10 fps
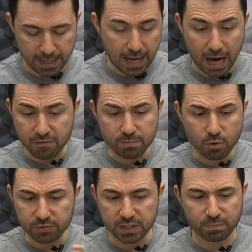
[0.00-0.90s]
I
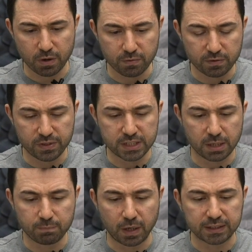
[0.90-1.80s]
removed these
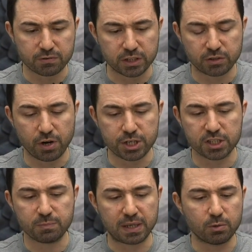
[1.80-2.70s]
composite
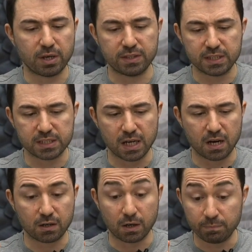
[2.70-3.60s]
restorations. By the way, these
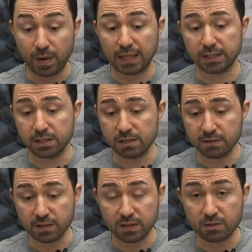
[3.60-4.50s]
are composite
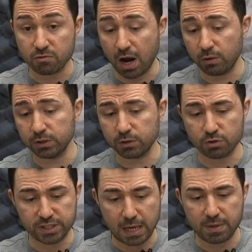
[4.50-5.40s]
crowns or
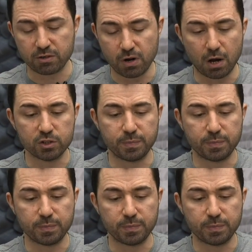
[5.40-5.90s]
semi-crowns,